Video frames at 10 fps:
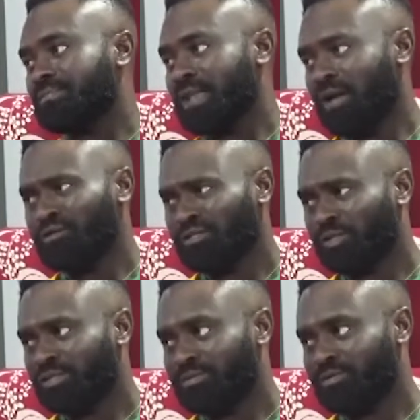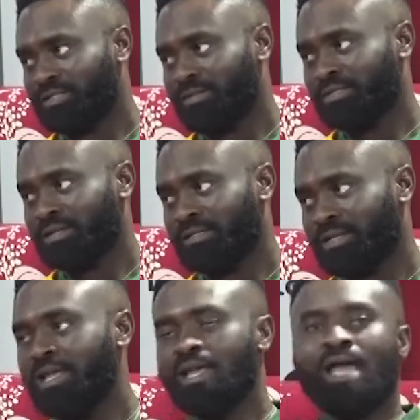I always thought to tell me, Jonas.
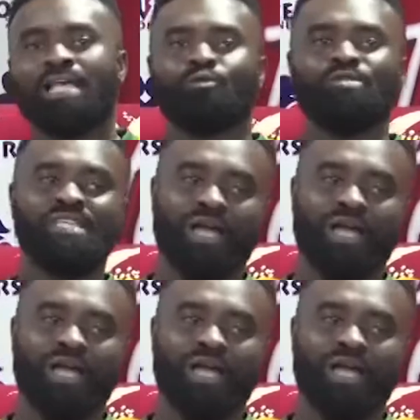As when you